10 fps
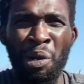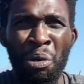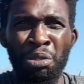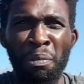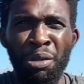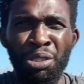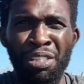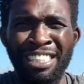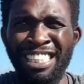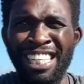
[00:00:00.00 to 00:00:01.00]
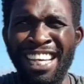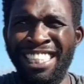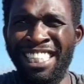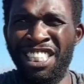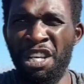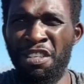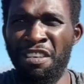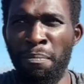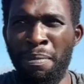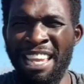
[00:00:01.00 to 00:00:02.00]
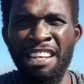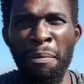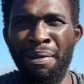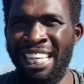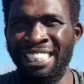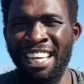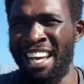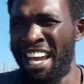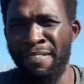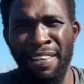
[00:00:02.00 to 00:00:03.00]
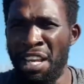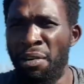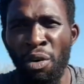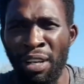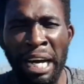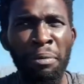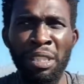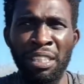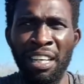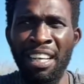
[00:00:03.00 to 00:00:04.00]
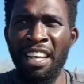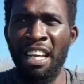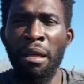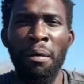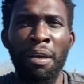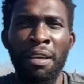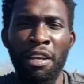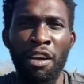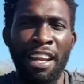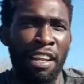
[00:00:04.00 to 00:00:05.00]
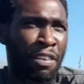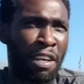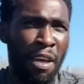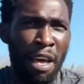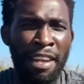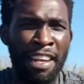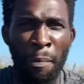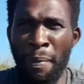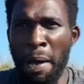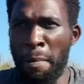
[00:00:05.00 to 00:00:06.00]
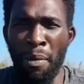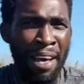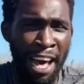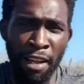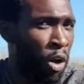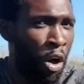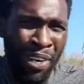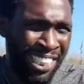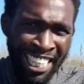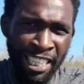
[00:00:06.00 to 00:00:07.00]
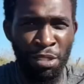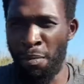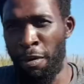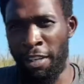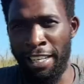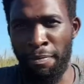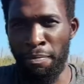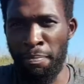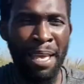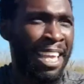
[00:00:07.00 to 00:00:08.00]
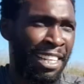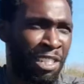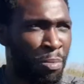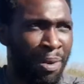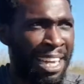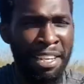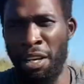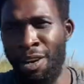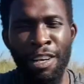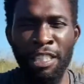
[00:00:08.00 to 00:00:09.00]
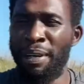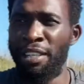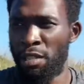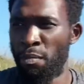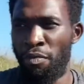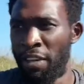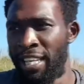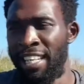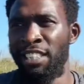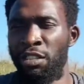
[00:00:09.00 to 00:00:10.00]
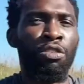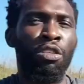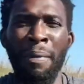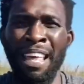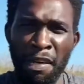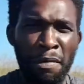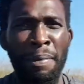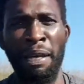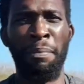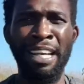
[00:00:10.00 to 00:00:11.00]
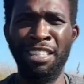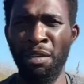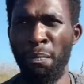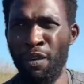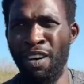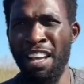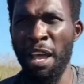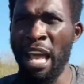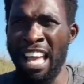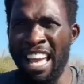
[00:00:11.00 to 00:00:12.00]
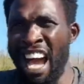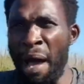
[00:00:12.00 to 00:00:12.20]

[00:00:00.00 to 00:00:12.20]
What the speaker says: the current hustle bustle of society, to be in a place like that, even in your own house. You know, I live in an apartment where I'll always hear somebody making some kind of noise about something, and that doesn't make them a bad person, but